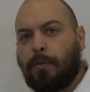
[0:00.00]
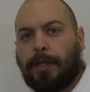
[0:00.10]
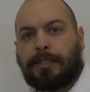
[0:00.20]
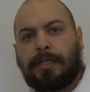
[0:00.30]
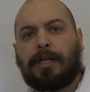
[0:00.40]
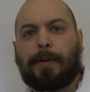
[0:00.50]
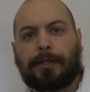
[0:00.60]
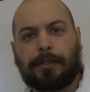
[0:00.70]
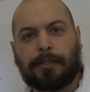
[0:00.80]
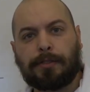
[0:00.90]
Well, let's think
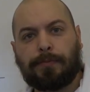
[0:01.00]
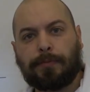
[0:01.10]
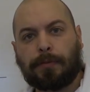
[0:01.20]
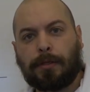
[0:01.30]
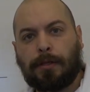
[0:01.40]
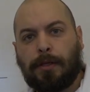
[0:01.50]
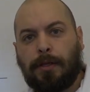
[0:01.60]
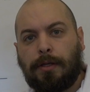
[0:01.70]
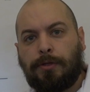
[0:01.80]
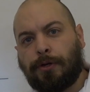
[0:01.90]
about this.
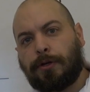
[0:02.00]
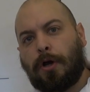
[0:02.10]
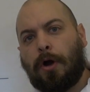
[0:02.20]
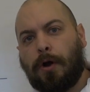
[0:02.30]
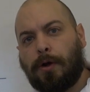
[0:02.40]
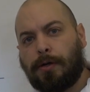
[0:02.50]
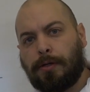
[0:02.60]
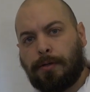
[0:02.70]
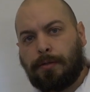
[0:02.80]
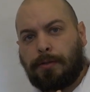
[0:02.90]
Your
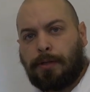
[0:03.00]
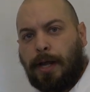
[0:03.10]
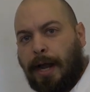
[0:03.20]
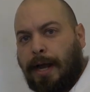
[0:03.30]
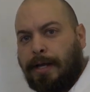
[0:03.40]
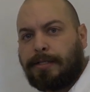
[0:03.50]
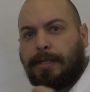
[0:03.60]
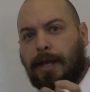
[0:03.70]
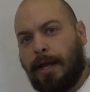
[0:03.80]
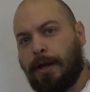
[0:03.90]
car
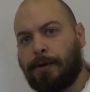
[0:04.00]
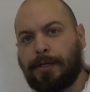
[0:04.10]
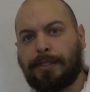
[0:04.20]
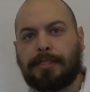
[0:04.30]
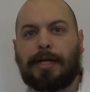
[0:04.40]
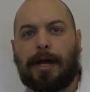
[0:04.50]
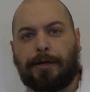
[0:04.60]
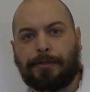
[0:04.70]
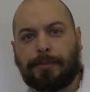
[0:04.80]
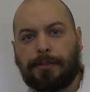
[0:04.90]
has air in its
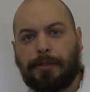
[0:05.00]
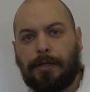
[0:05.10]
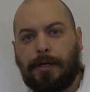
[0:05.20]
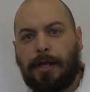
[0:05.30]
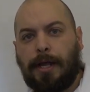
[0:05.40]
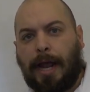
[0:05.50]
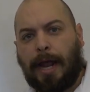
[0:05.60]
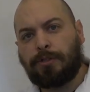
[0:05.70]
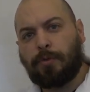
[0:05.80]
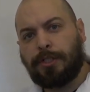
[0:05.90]
tires.
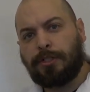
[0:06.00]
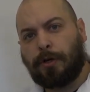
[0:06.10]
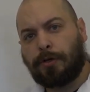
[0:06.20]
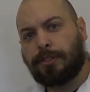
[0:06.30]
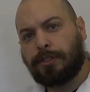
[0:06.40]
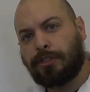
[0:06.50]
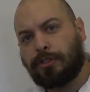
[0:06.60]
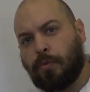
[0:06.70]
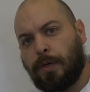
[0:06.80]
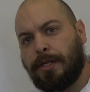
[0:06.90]
As we start to
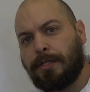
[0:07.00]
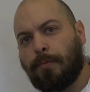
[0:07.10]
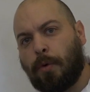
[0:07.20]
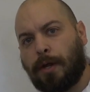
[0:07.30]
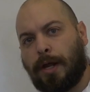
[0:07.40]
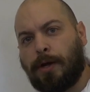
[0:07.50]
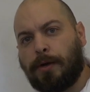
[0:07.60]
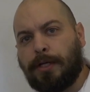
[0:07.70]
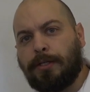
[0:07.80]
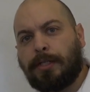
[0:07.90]
squeeze more
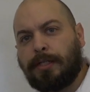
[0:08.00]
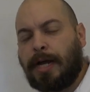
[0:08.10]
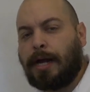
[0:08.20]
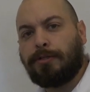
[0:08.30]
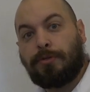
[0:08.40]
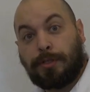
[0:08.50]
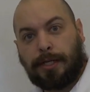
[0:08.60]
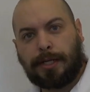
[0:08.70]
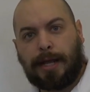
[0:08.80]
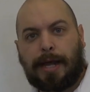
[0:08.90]
air into the tires
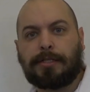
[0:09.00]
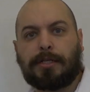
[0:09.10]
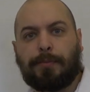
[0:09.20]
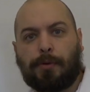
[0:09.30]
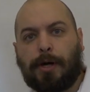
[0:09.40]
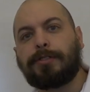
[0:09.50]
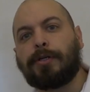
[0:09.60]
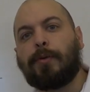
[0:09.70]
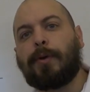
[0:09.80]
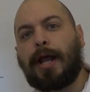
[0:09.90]
using a gas
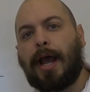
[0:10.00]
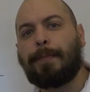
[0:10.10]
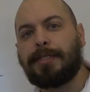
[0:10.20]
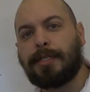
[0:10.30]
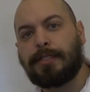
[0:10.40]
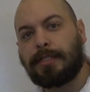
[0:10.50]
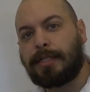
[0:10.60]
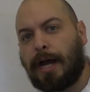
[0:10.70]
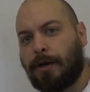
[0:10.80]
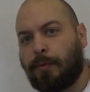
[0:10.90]
compressor, what happens is the
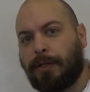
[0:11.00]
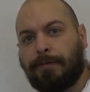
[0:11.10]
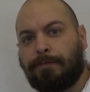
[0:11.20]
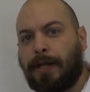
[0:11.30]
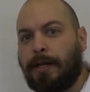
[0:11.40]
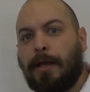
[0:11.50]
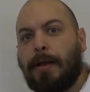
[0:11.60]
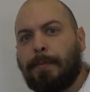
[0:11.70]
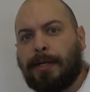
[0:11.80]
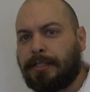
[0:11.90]
tire will inflate,
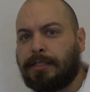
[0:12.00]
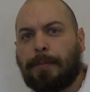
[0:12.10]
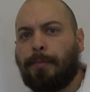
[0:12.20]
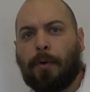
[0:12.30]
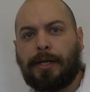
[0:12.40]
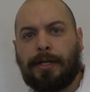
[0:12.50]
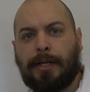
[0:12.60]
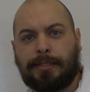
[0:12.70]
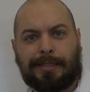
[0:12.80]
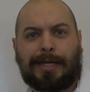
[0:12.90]
but at some point
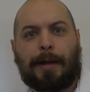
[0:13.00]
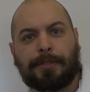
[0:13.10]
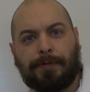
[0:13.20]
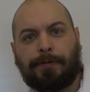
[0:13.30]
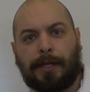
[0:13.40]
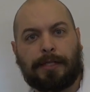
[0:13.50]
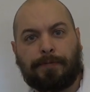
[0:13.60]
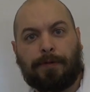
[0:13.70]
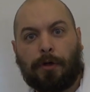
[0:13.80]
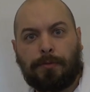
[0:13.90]
it stops inflating.
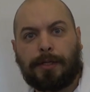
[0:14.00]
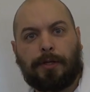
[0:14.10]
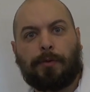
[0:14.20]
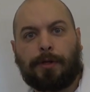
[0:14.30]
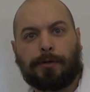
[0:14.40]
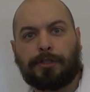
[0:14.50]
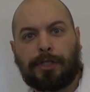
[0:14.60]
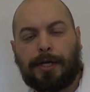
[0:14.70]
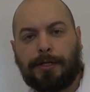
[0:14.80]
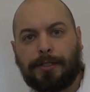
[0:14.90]
The volume can no longer
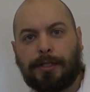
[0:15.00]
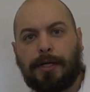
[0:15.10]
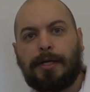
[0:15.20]
change.